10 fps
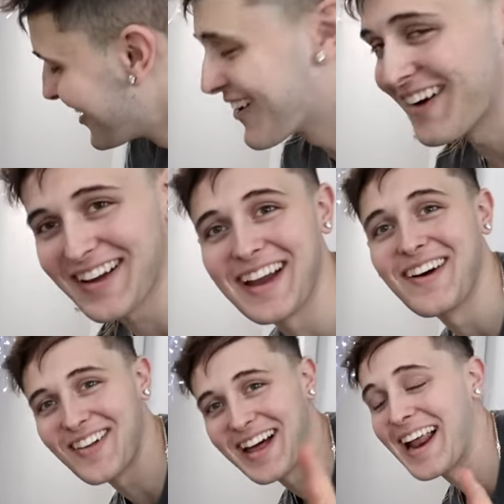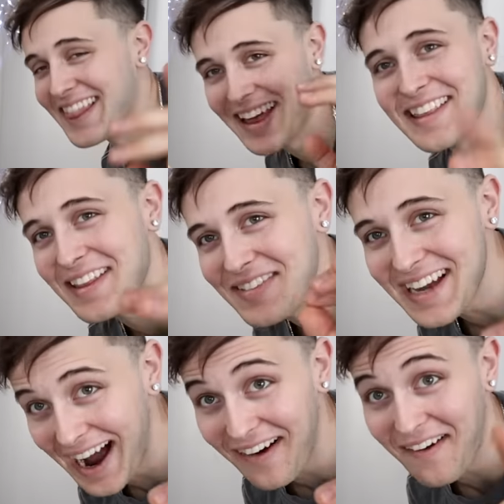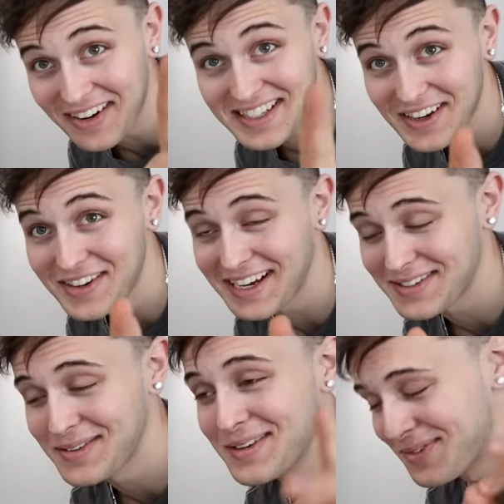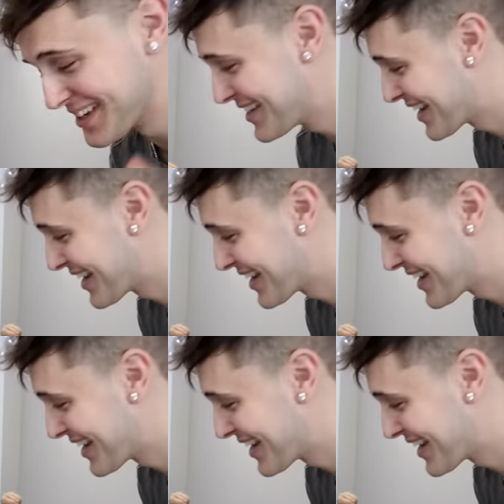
Oh, okay, hold on. Let, let me. I, I want to tell you guys something in one